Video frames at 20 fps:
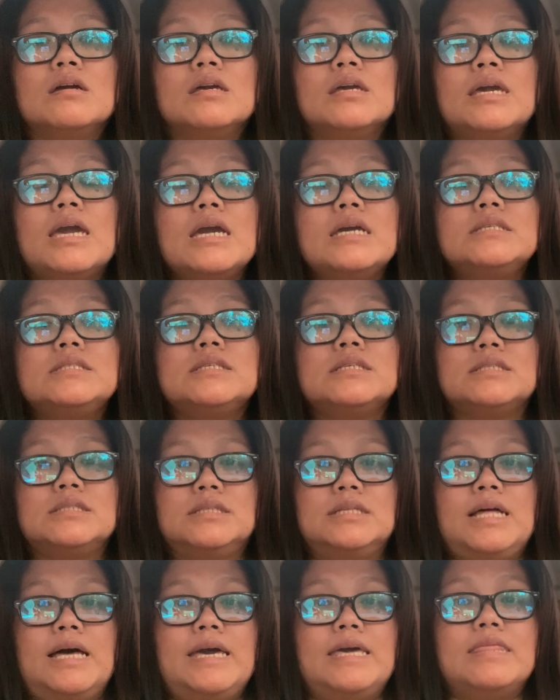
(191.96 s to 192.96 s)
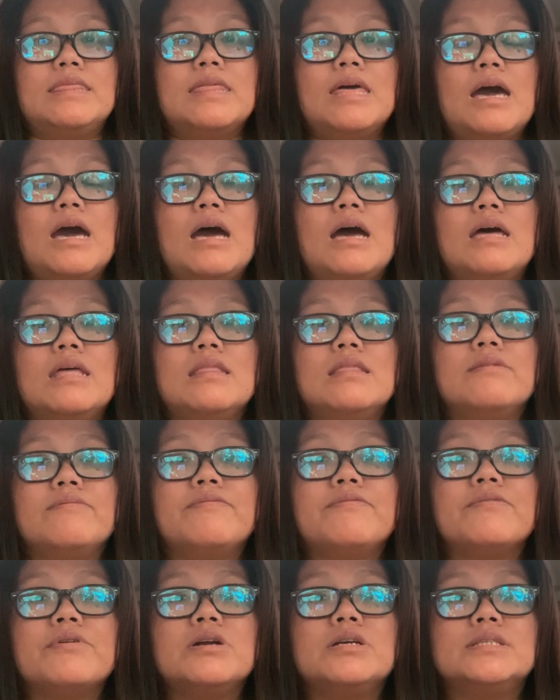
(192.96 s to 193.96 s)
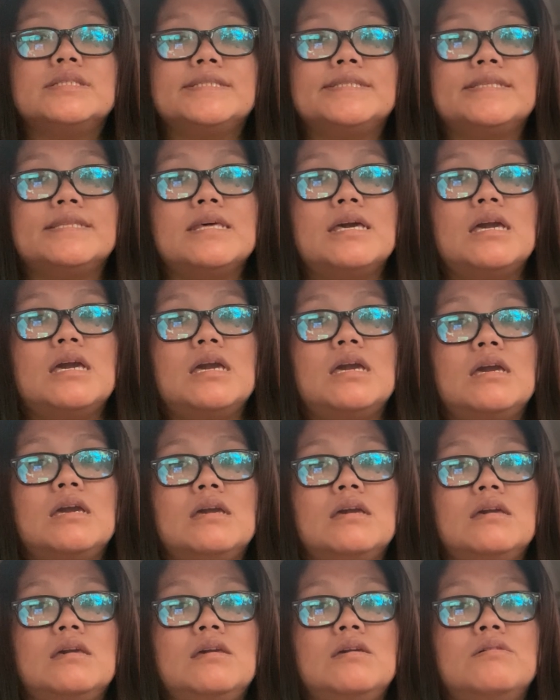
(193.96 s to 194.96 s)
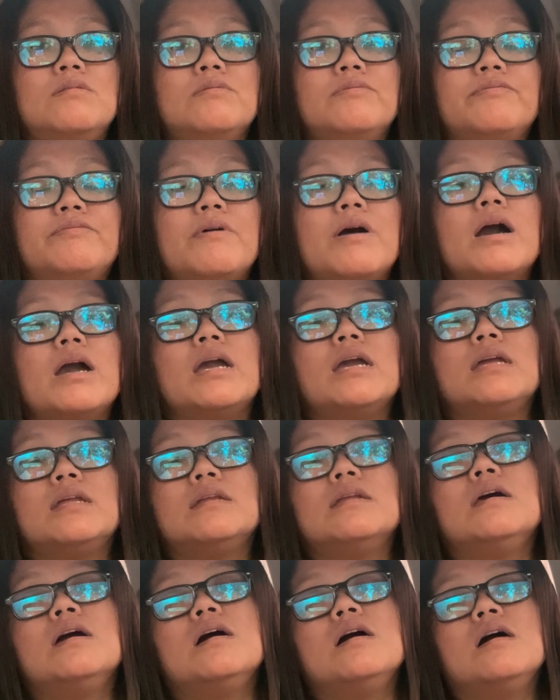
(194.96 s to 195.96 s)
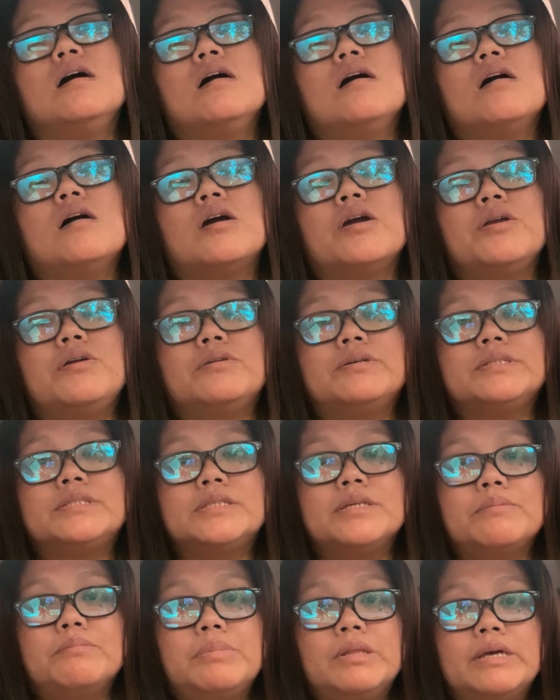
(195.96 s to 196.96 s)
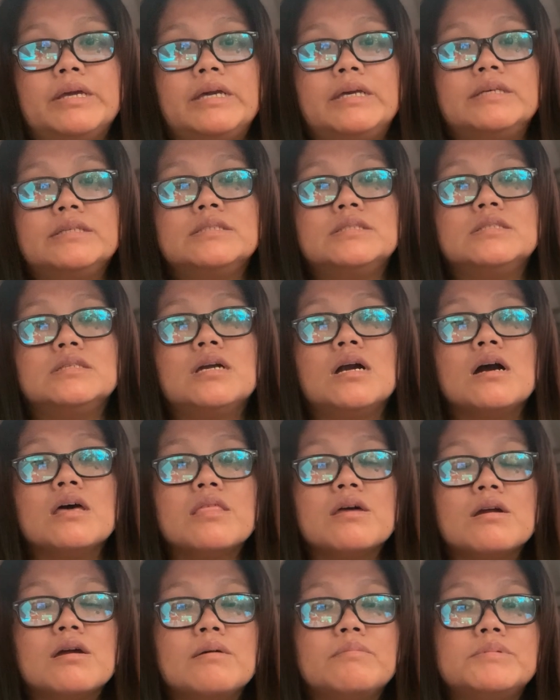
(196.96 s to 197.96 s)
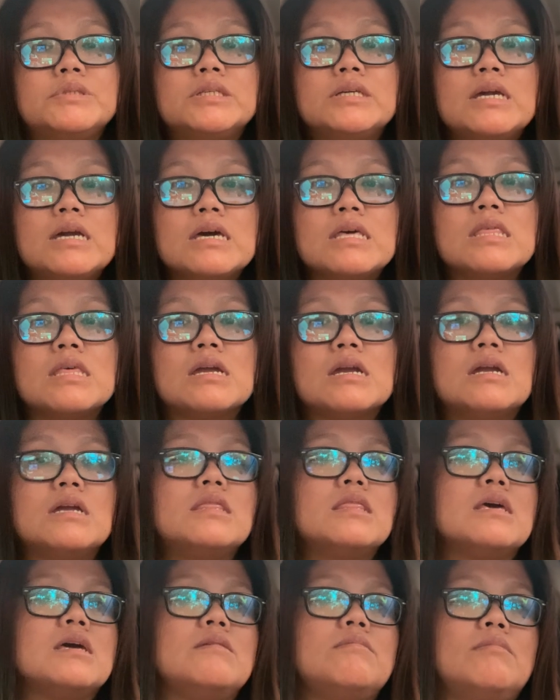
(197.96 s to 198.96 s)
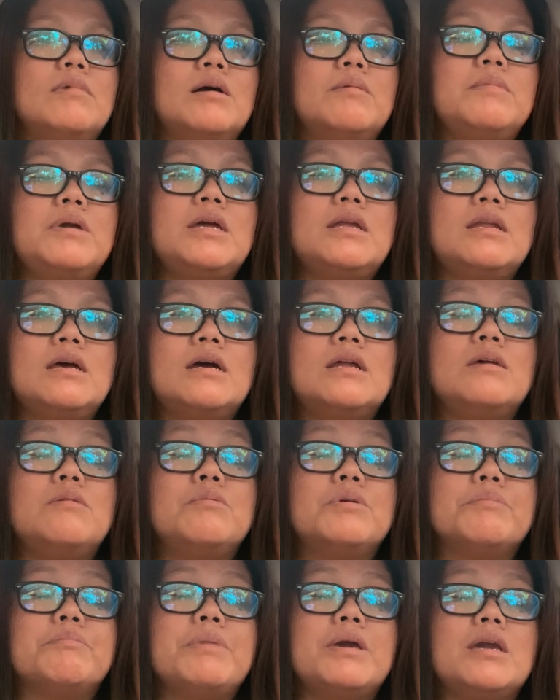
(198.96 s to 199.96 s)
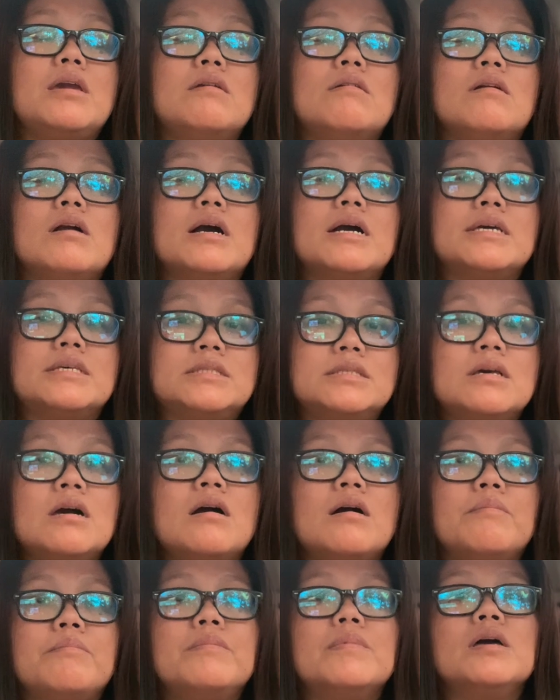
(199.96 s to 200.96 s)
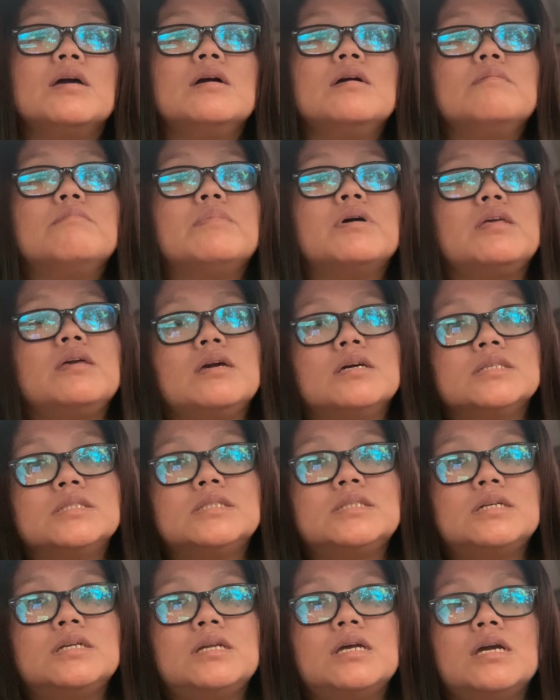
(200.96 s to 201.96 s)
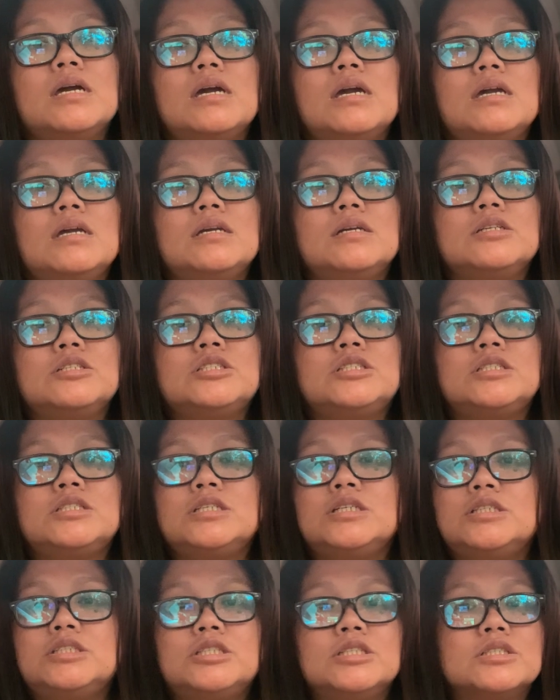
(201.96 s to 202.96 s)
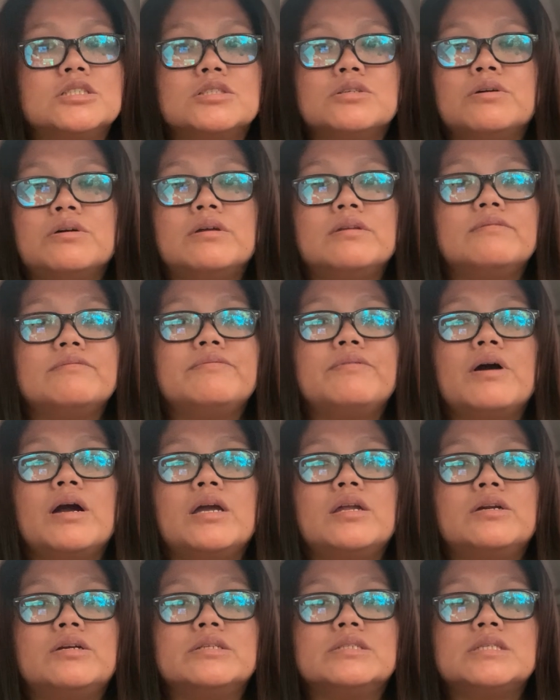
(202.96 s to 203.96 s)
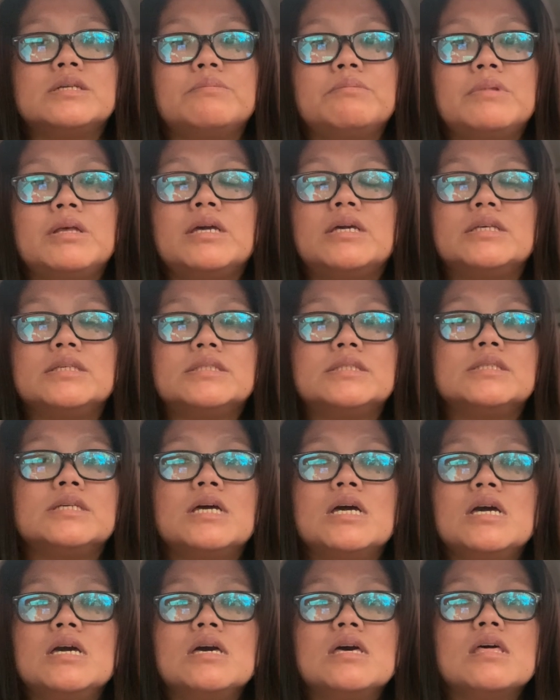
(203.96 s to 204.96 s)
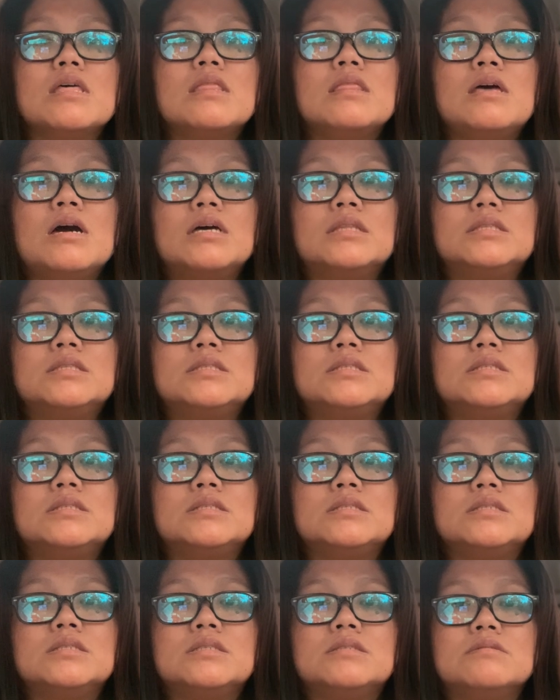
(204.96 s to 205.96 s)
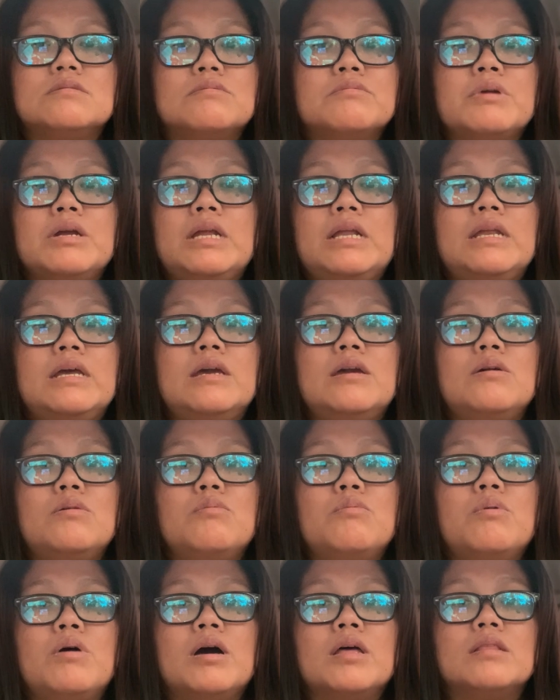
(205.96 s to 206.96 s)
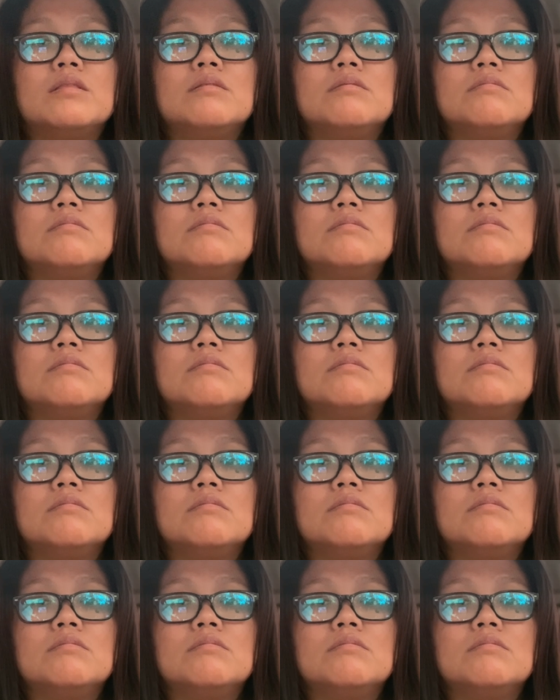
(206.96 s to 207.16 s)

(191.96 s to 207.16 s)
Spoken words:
cases like that, the first thing you find are your siblings. Gather up together, then mommy and daddy will pick you guys up. But yesterday, she just couldn't find her siblings. That's really what